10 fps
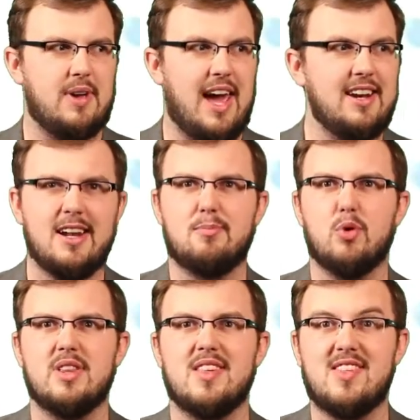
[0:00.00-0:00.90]
ended up
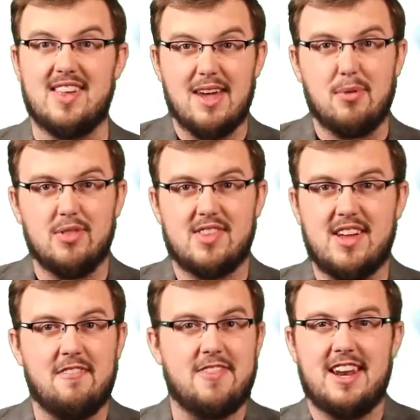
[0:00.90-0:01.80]
doing the same old
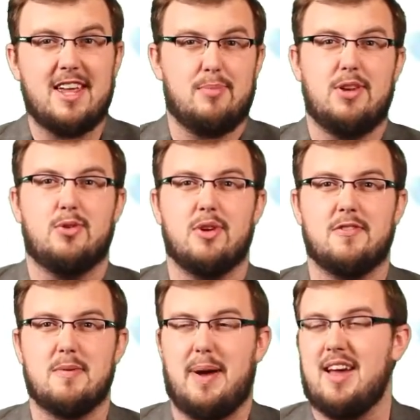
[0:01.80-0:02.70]
stuff that he'd been doing
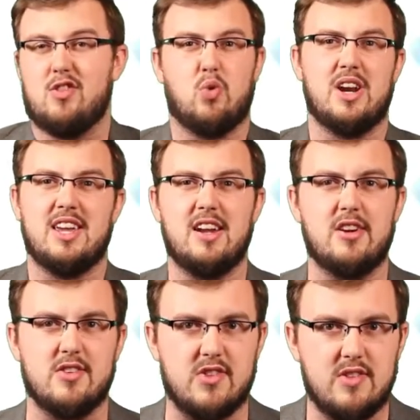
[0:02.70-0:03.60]
for the past 20
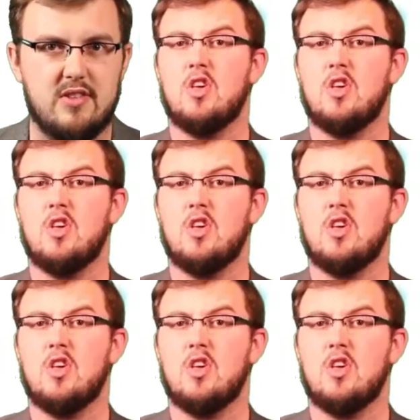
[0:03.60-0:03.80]
years.